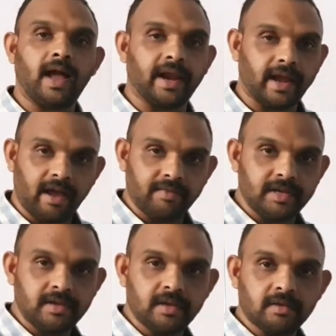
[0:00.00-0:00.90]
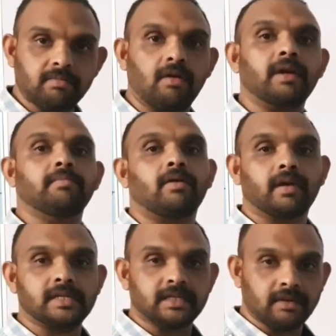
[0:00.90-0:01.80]
are having more
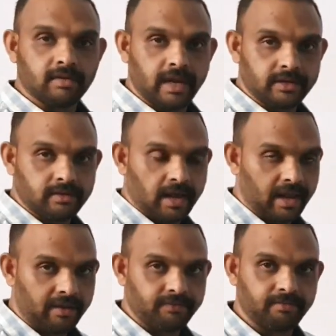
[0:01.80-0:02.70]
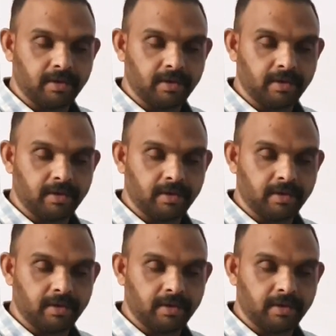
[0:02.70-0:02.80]
importance in our day-to-day life,